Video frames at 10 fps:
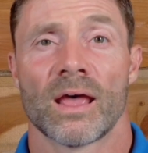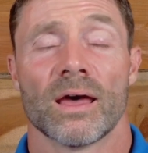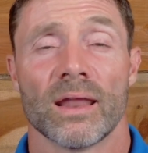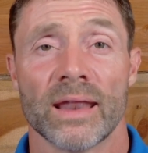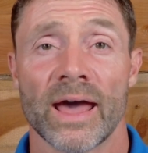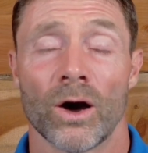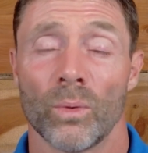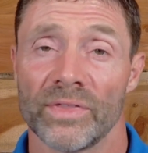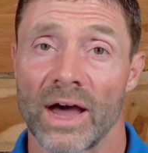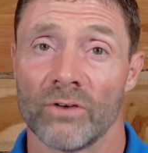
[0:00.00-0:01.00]
Now,
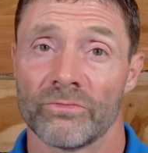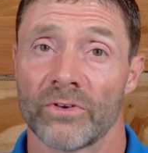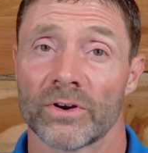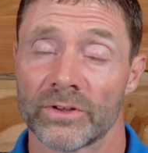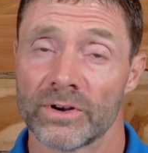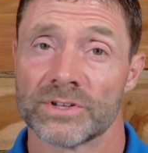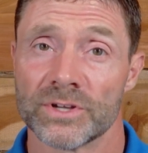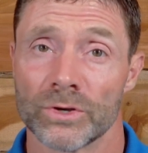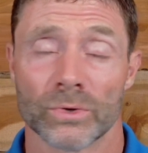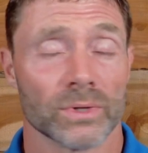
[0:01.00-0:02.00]
without further
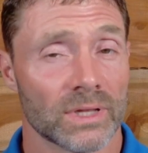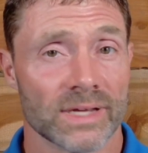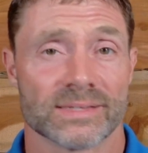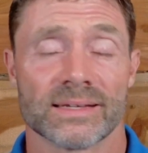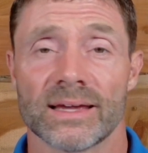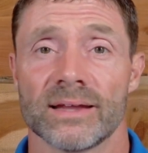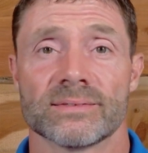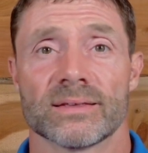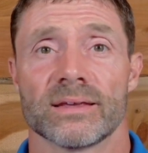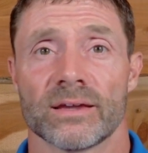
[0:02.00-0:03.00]
ado, let's get
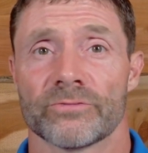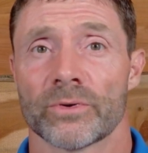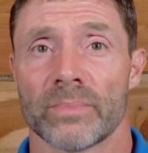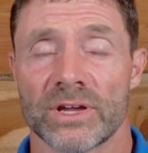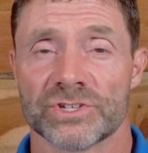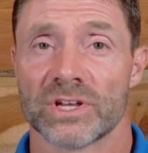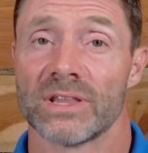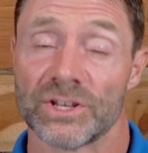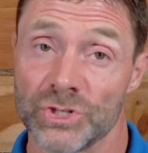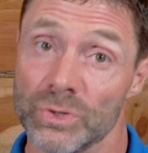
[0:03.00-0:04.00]
into the information
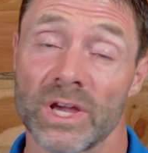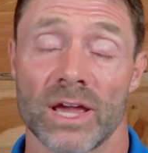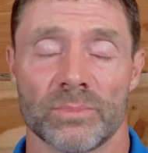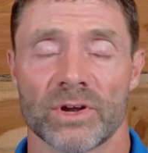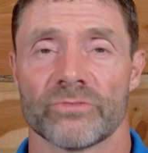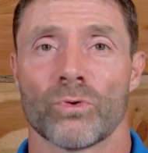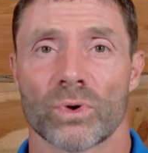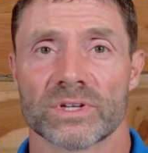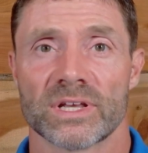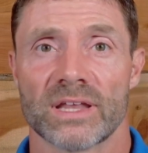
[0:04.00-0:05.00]
that you came here
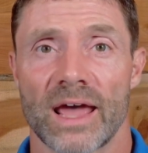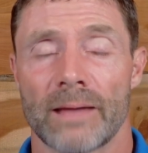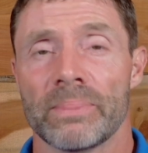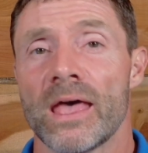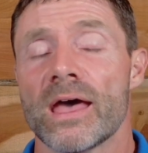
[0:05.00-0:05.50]
for today.